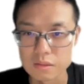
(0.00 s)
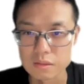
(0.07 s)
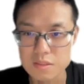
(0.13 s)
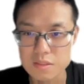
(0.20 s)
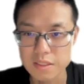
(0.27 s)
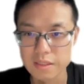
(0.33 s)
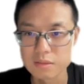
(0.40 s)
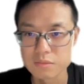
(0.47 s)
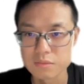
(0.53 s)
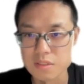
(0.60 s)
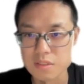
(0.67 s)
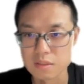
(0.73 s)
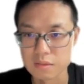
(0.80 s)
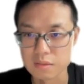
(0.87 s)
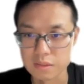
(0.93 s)
The second
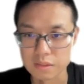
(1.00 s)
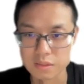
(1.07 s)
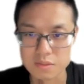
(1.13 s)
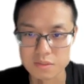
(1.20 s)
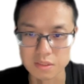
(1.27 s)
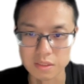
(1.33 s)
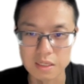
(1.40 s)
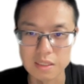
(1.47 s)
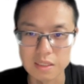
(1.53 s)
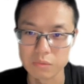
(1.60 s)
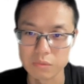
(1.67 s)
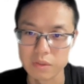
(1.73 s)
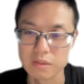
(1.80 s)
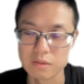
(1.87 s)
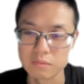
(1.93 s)
reason is the
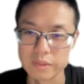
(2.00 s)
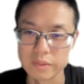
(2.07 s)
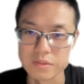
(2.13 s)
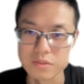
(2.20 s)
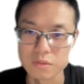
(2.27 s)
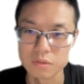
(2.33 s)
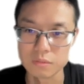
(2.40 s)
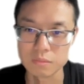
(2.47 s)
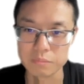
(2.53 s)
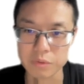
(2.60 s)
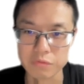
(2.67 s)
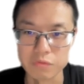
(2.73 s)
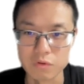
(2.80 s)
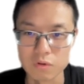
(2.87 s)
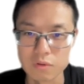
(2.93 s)
hardware, right? So
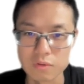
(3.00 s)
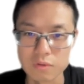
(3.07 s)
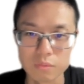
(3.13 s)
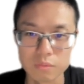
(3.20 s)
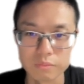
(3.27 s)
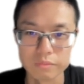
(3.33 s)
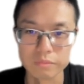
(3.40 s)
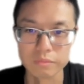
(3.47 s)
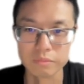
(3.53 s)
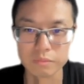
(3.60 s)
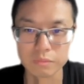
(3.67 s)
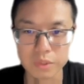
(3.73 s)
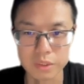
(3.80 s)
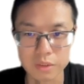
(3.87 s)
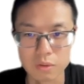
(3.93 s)
before,
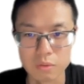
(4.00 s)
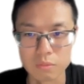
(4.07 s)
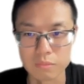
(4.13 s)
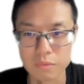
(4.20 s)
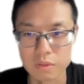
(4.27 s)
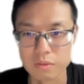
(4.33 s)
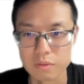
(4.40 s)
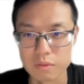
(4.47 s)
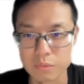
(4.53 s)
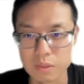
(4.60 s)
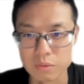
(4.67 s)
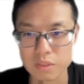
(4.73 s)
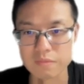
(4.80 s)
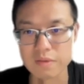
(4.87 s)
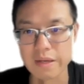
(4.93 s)
we don't
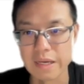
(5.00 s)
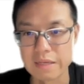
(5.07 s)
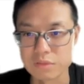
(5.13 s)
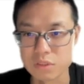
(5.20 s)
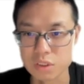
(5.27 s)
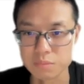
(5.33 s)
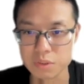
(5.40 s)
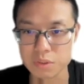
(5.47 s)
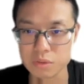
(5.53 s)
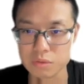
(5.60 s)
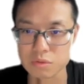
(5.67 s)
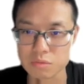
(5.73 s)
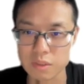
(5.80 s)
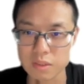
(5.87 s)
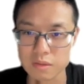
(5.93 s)
even have
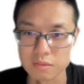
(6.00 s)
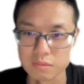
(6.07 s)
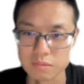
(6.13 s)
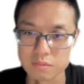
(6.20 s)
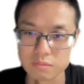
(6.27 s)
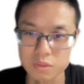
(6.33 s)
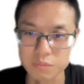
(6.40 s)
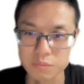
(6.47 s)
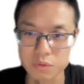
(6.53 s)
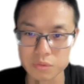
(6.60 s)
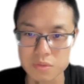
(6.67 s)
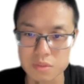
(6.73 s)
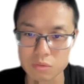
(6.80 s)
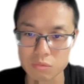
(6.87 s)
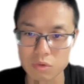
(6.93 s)
GPUs, right? The
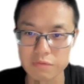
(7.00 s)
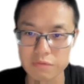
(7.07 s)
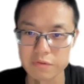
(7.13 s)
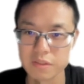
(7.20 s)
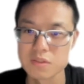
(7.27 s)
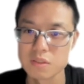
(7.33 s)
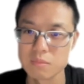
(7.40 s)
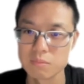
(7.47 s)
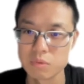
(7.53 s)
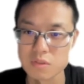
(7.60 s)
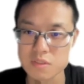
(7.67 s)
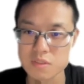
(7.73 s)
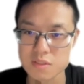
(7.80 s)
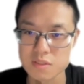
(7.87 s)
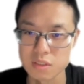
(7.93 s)
GPU is graphics
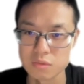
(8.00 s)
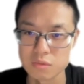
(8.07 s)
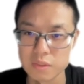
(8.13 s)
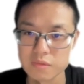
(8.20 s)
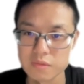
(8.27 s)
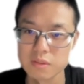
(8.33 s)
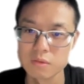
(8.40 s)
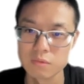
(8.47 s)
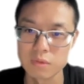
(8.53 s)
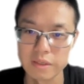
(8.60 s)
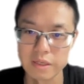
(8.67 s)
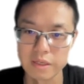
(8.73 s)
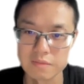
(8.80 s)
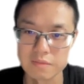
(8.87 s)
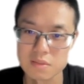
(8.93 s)
processing unit,
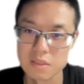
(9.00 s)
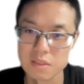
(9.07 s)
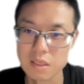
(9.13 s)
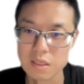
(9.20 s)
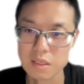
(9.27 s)
right? Has